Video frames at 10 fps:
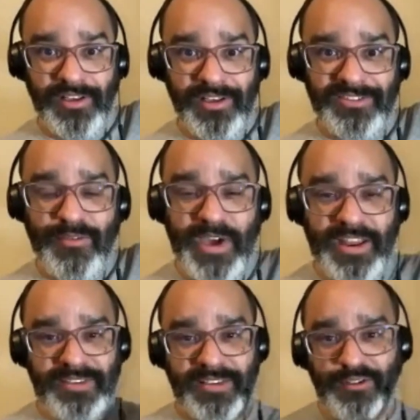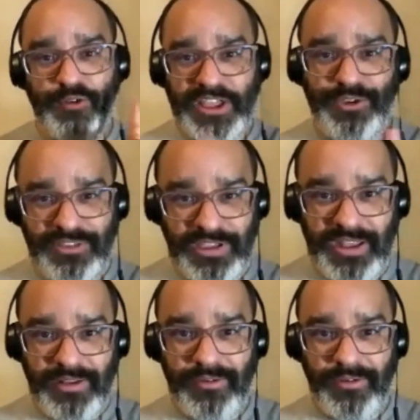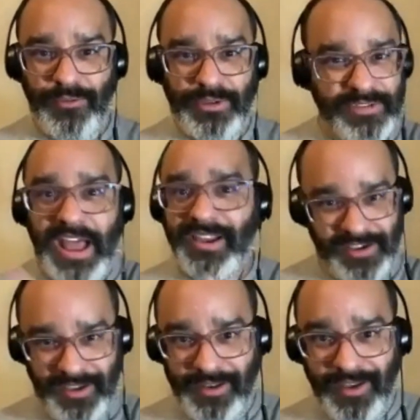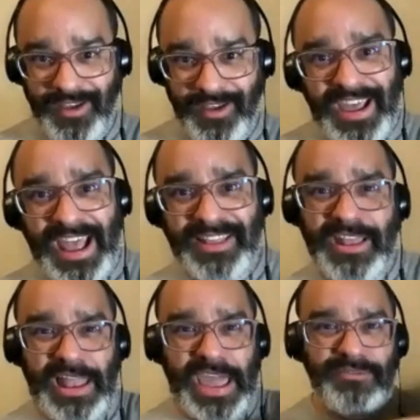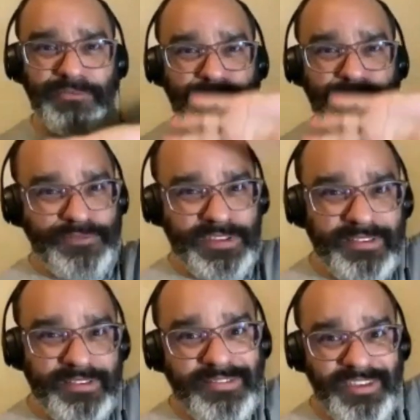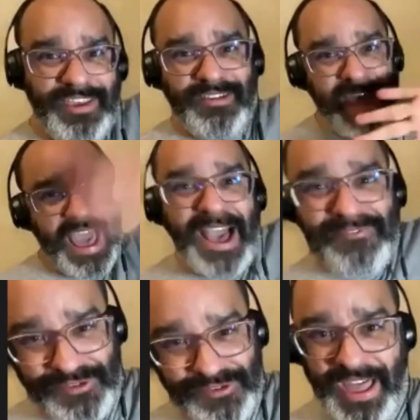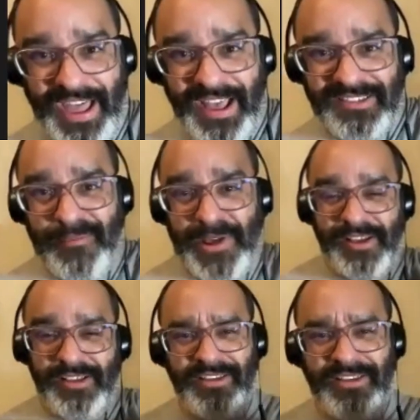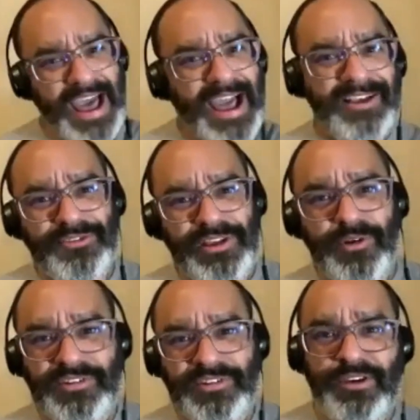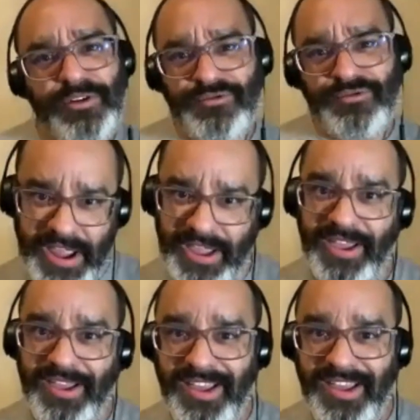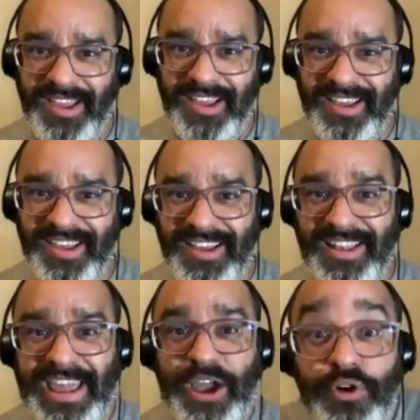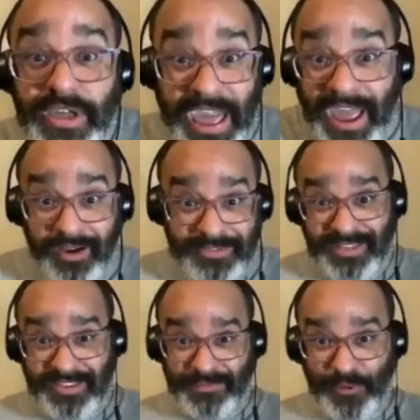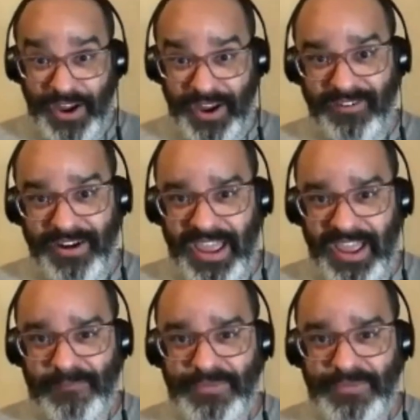somebody says that what you did was not good. And then like 50, 60 years after that, somebody else says, actually, what she did was right. Like, who cares at this point, right?